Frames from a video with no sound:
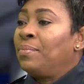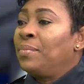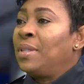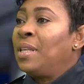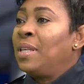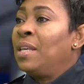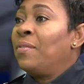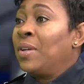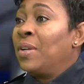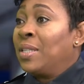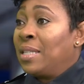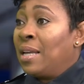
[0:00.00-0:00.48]

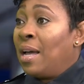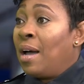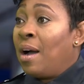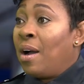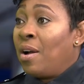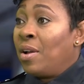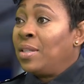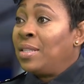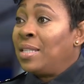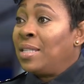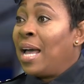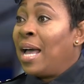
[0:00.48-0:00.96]
give us a
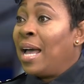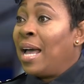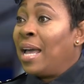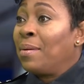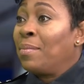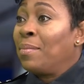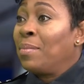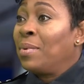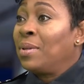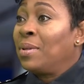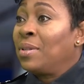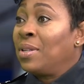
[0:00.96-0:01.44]
hard
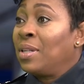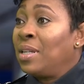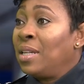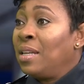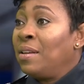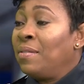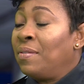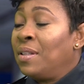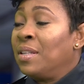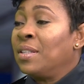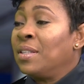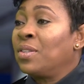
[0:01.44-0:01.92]
time to
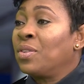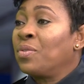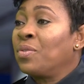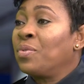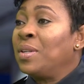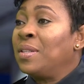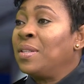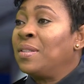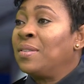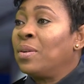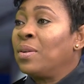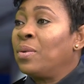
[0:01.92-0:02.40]
leave the
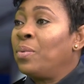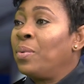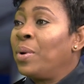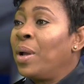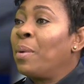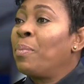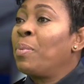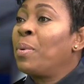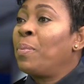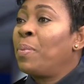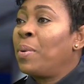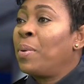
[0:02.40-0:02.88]
streets, so we
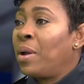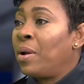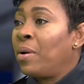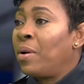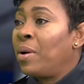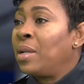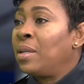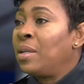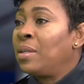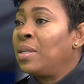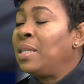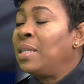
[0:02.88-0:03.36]
are
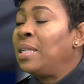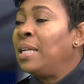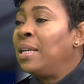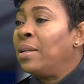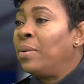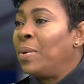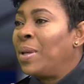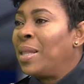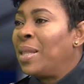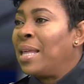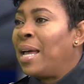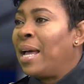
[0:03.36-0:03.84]
preparing to
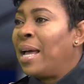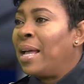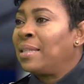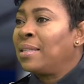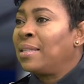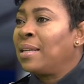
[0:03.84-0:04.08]
deal with that.